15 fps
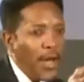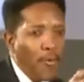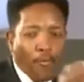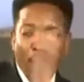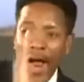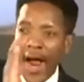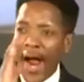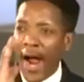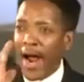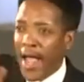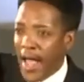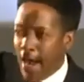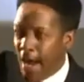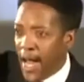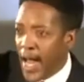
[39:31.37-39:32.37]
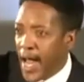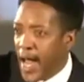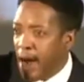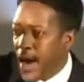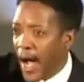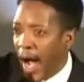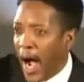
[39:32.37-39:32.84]
put it where?
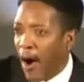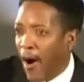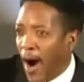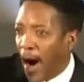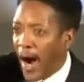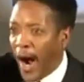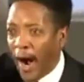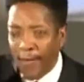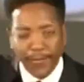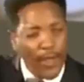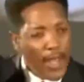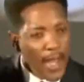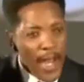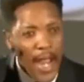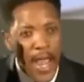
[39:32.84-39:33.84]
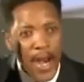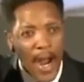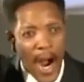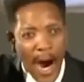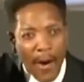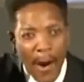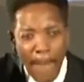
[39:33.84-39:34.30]
In our hearts, in
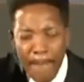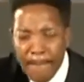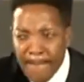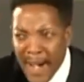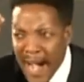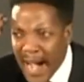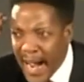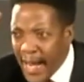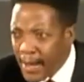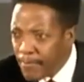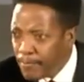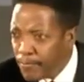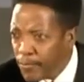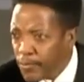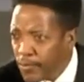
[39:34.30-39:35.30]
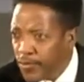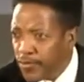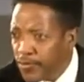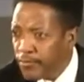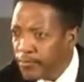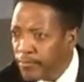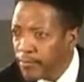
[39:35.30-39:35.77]
our
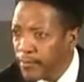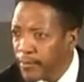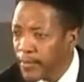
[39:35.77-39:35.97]
minds.